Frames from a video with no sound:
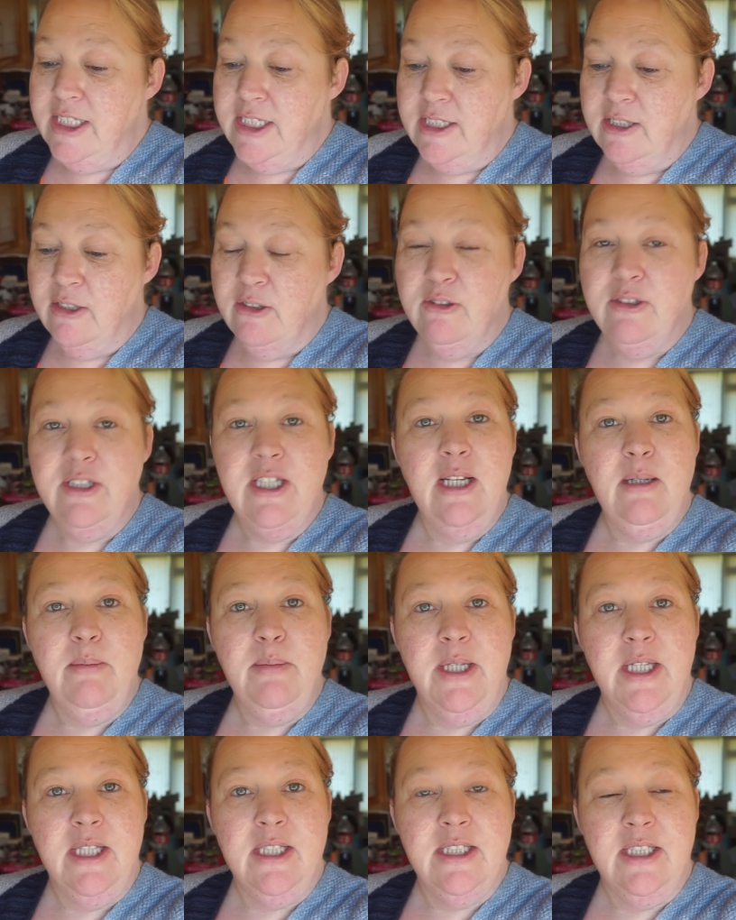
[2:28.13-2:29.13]
So that would
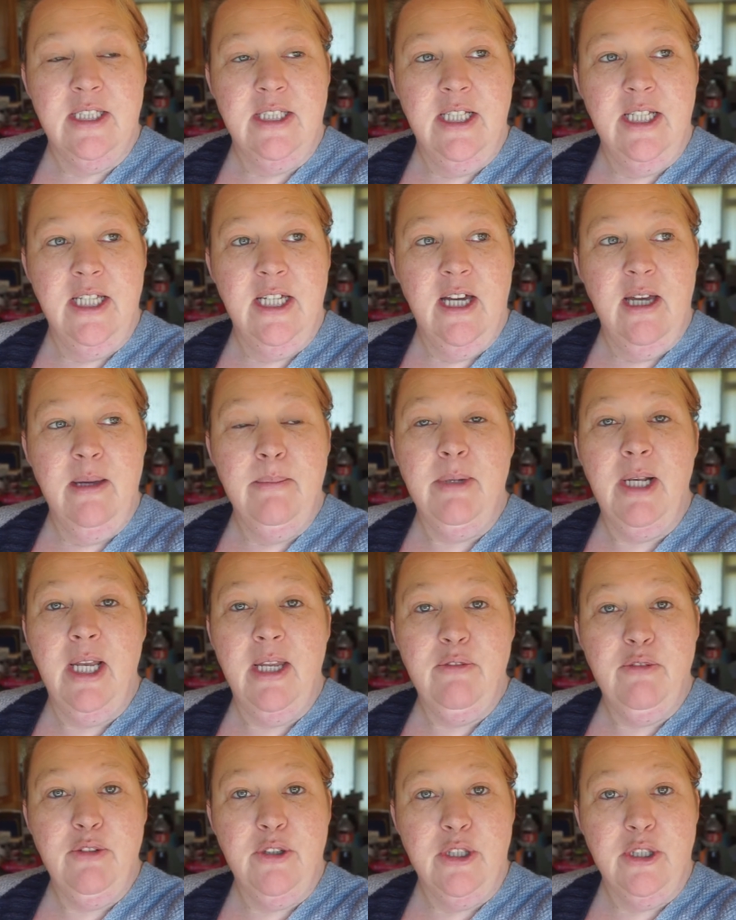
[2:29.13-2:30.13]
be exciting. I'm
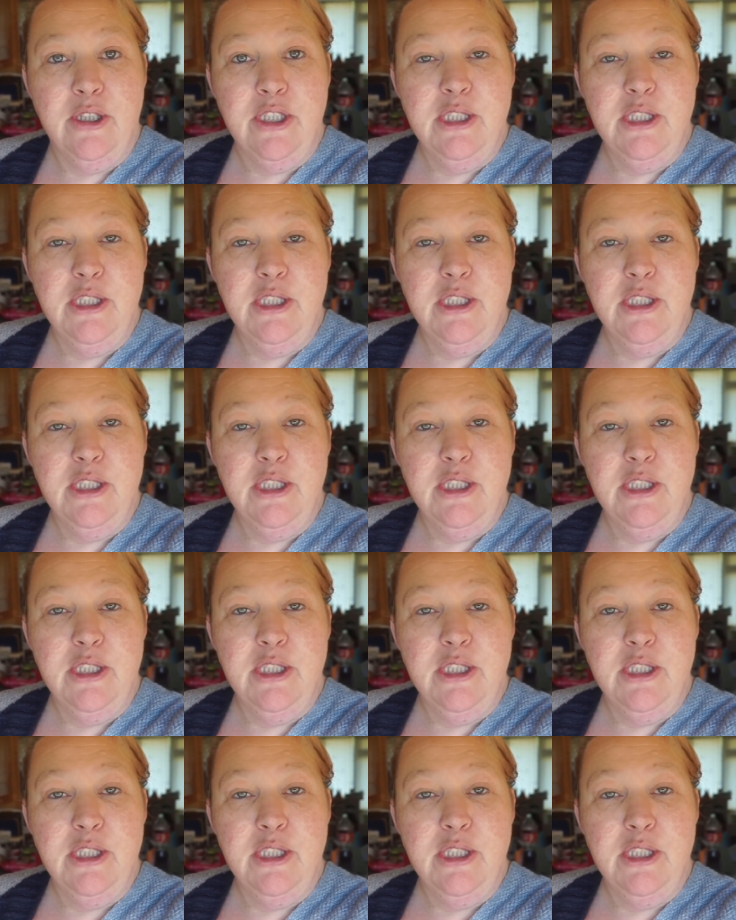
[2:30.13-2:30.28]
glad for her.